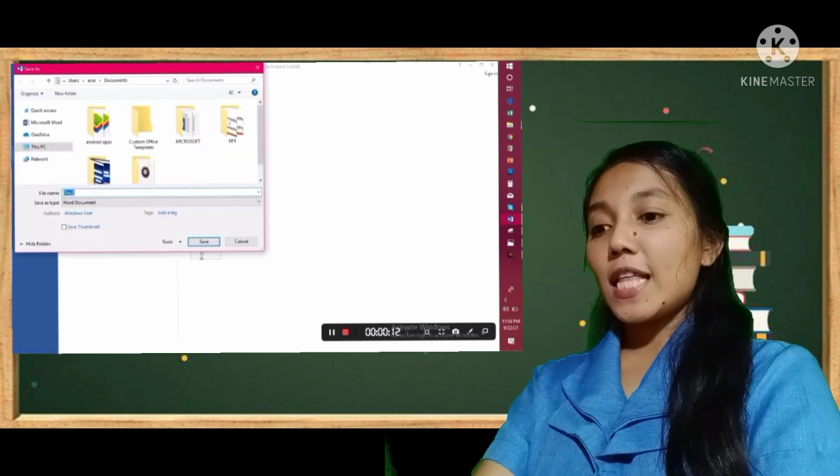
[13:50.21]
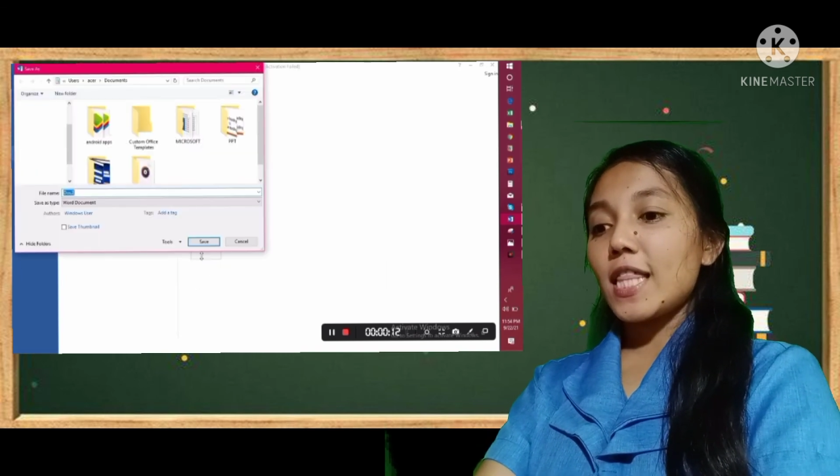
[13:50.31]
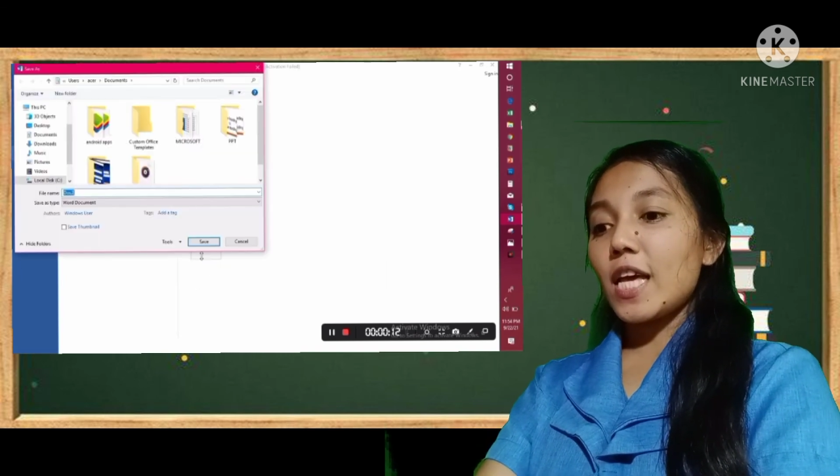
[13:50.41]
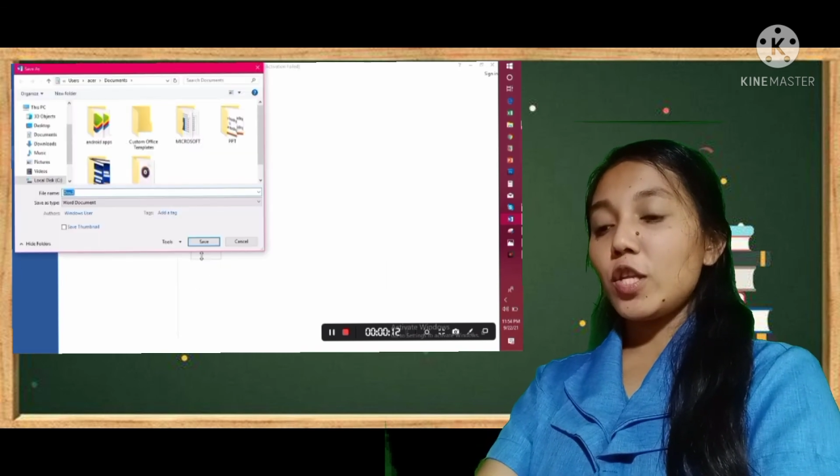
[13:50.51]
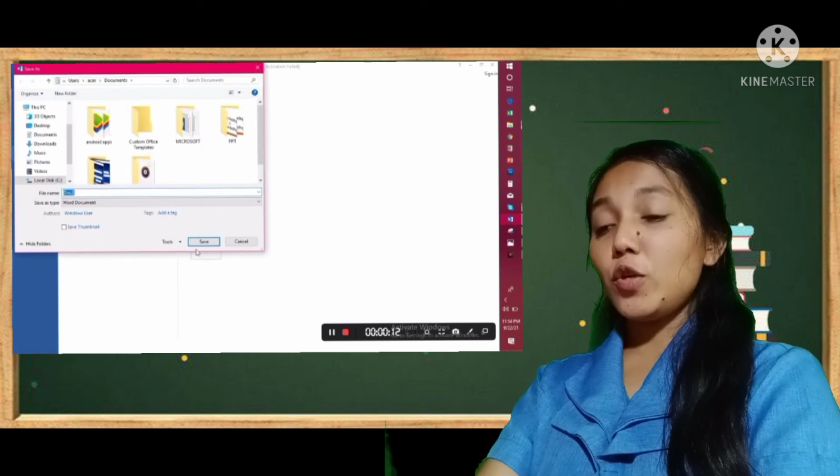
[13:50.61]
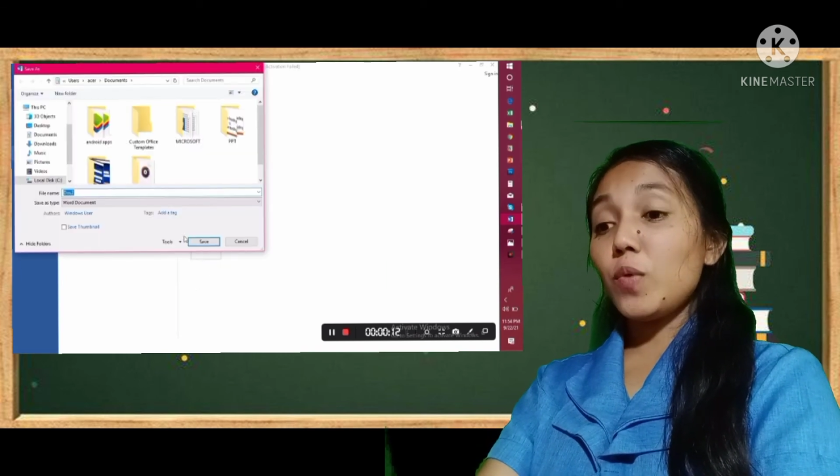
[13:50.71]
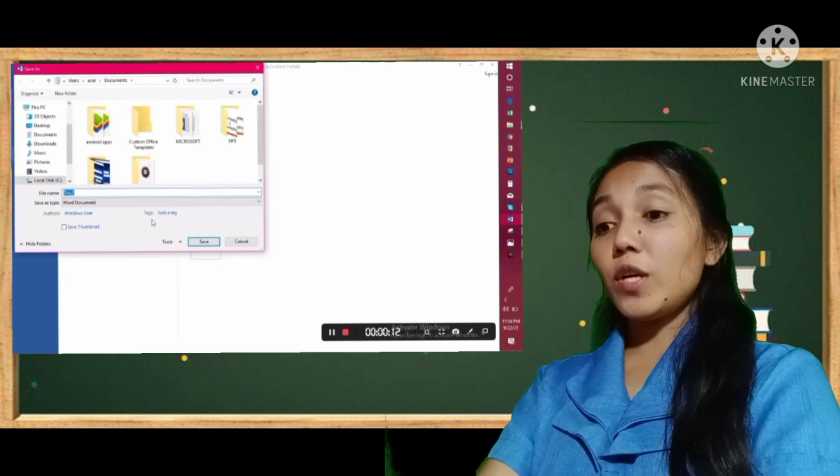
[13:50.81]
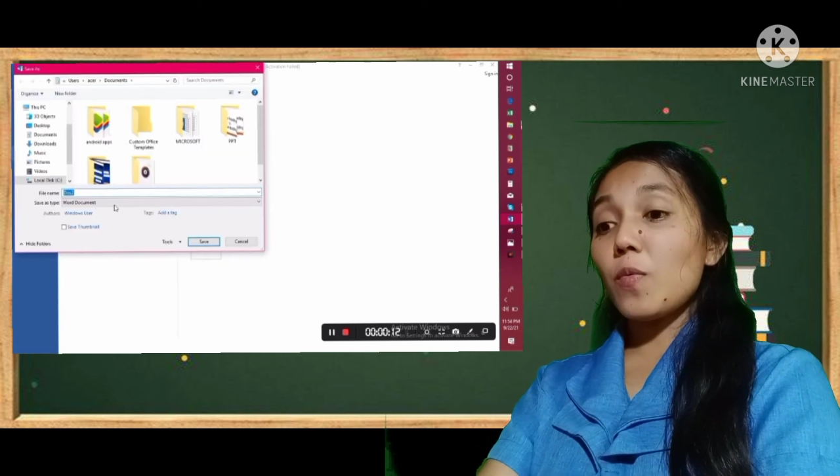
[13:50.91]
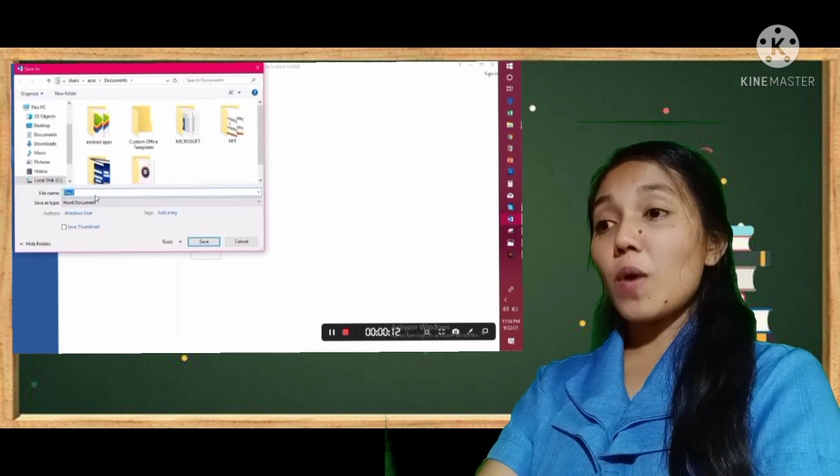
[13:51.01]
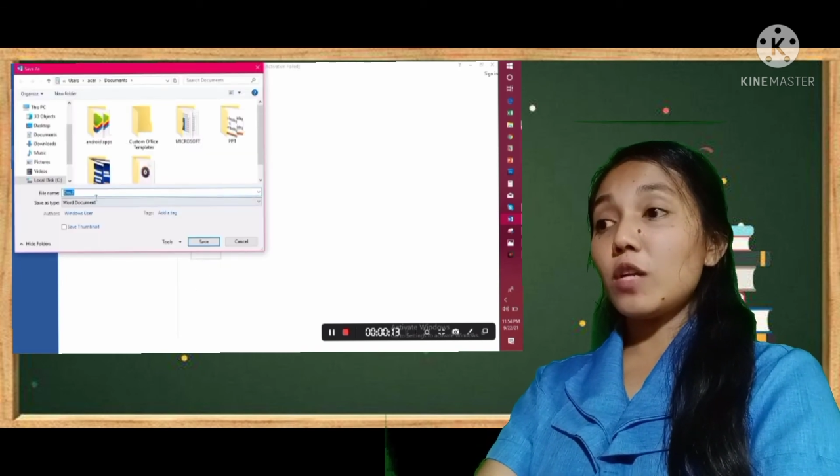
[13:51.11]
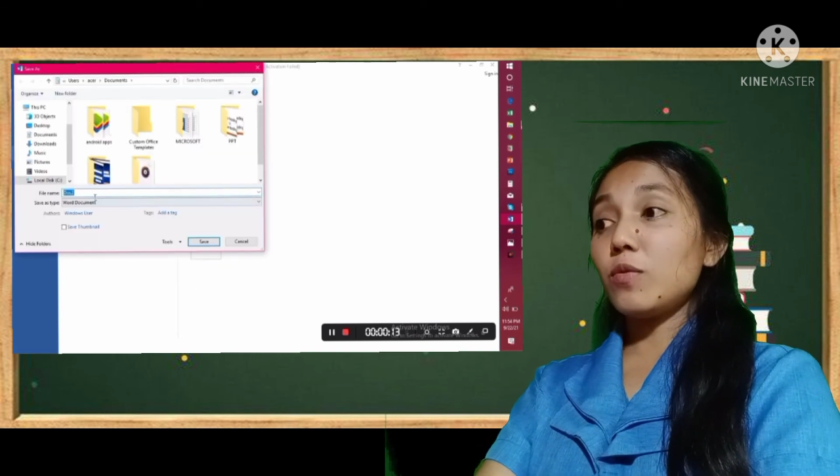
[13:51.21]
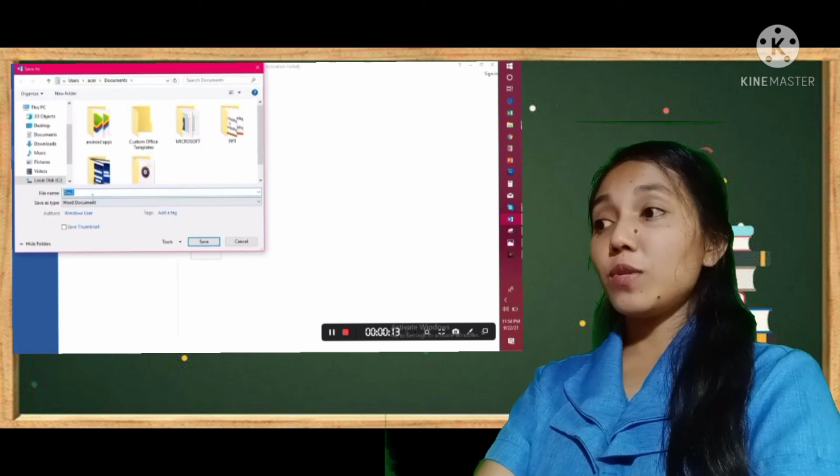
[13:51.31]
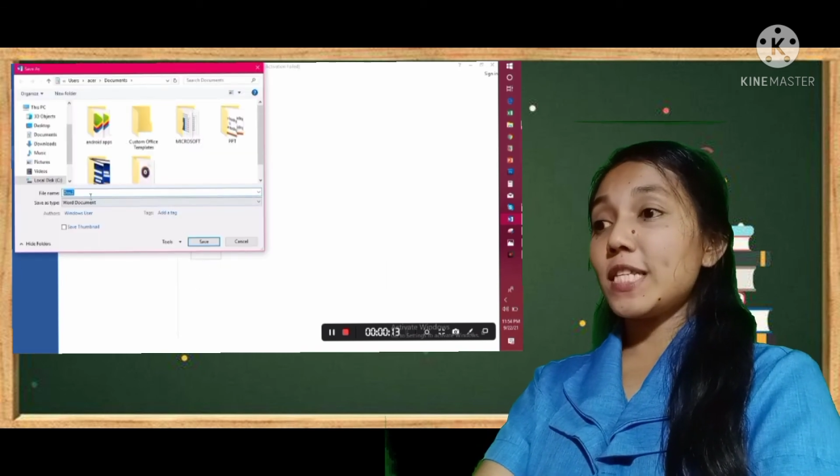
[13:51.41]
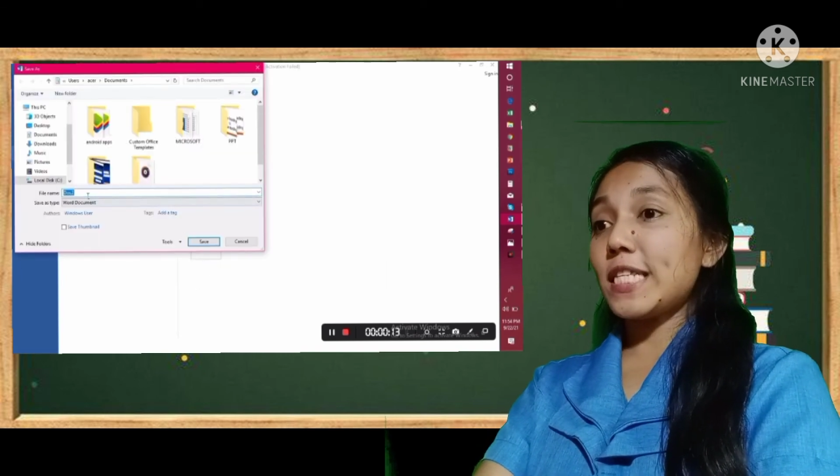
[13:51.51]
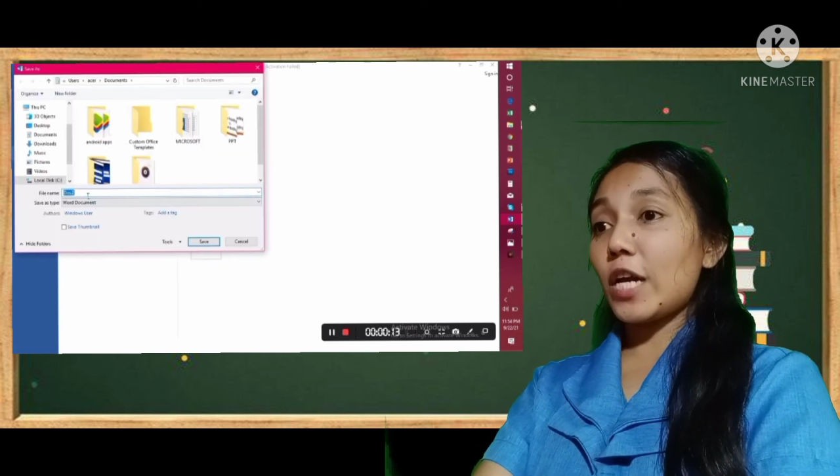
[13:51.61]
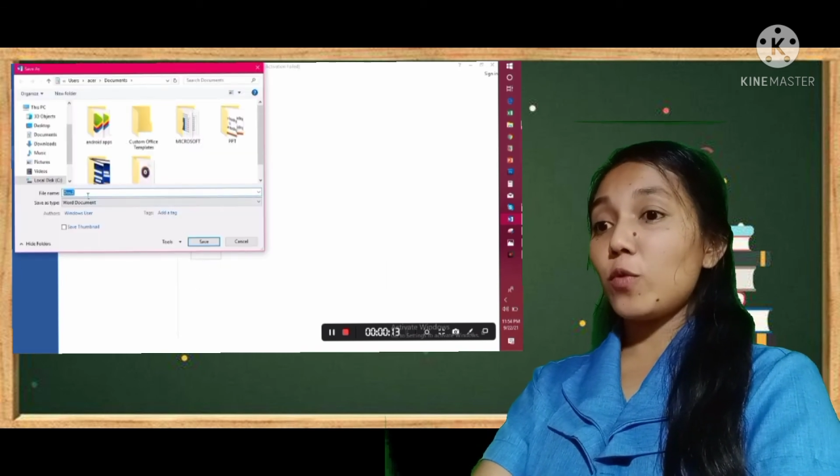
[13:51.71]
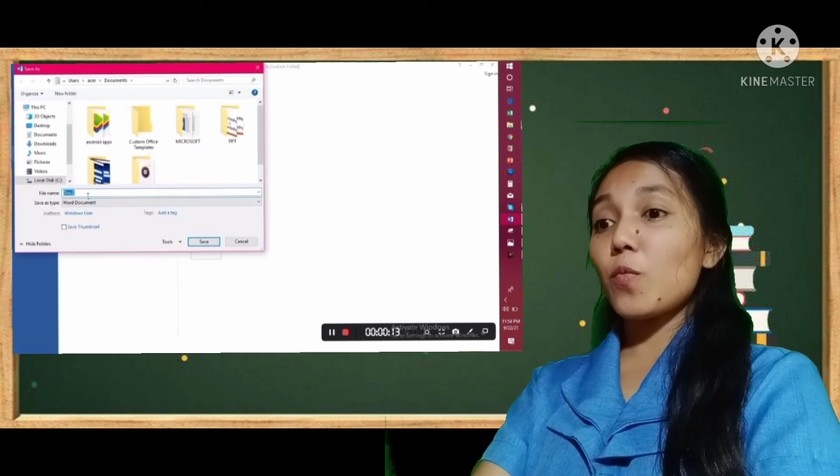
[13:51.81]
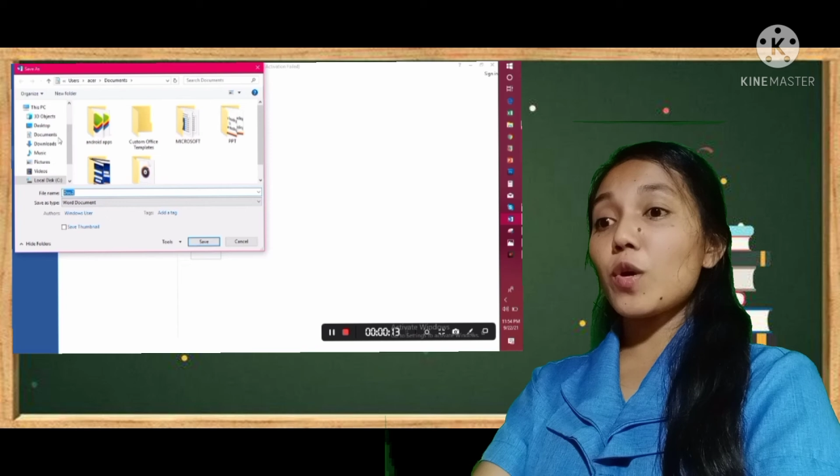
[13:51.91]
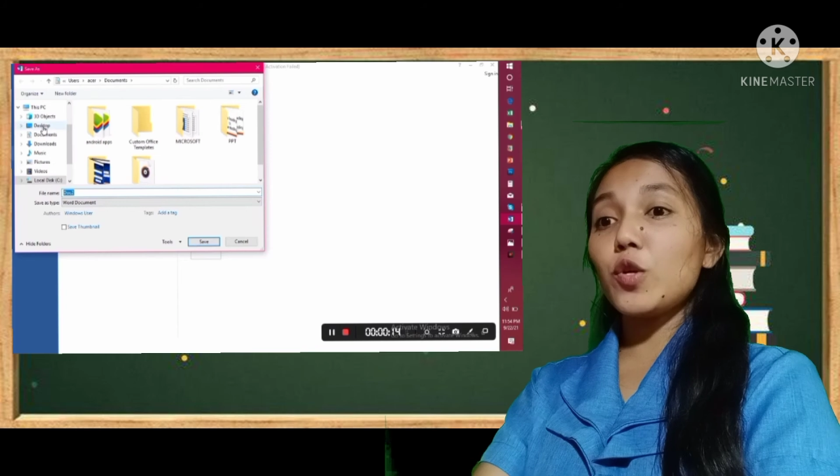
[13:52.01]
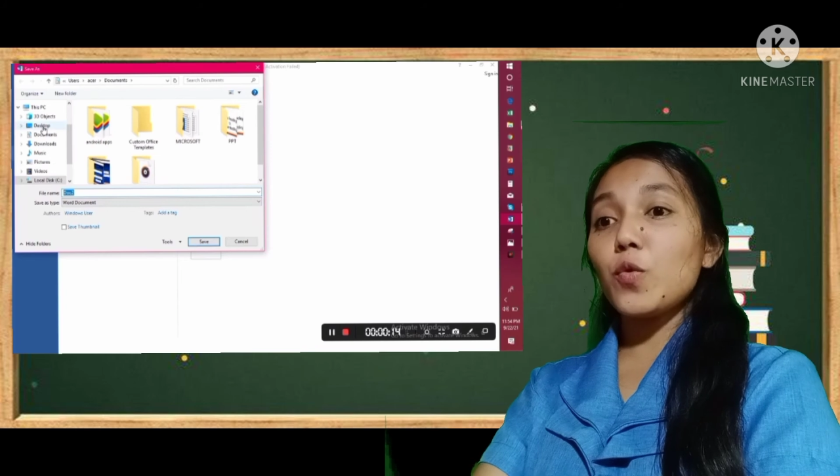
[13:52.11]
Then you are the one who decide
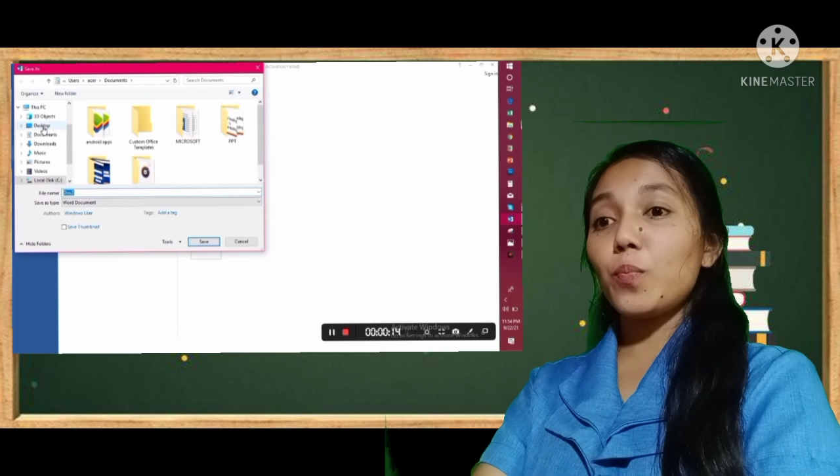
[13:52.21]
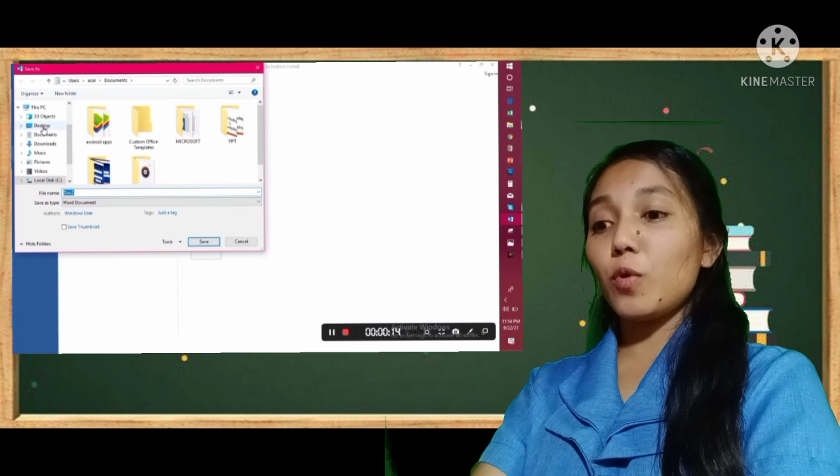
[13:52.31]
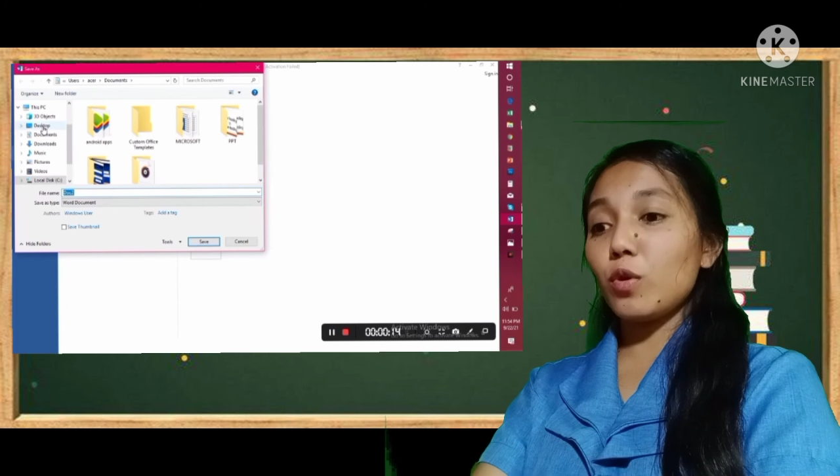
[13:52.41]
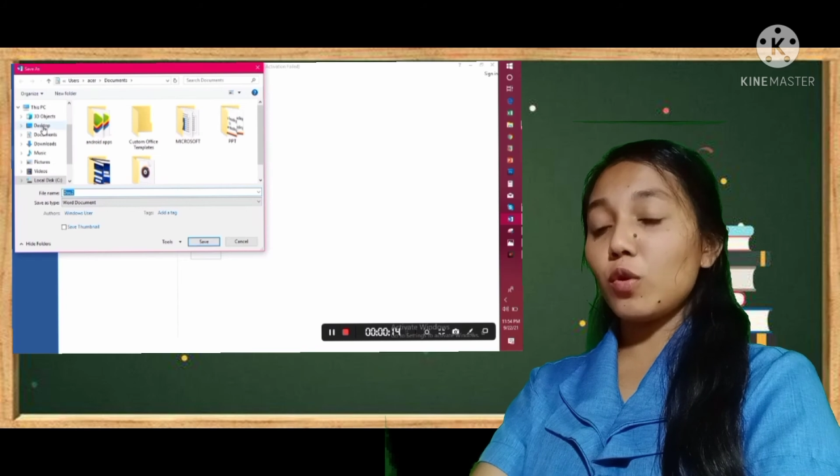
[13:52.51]
where you put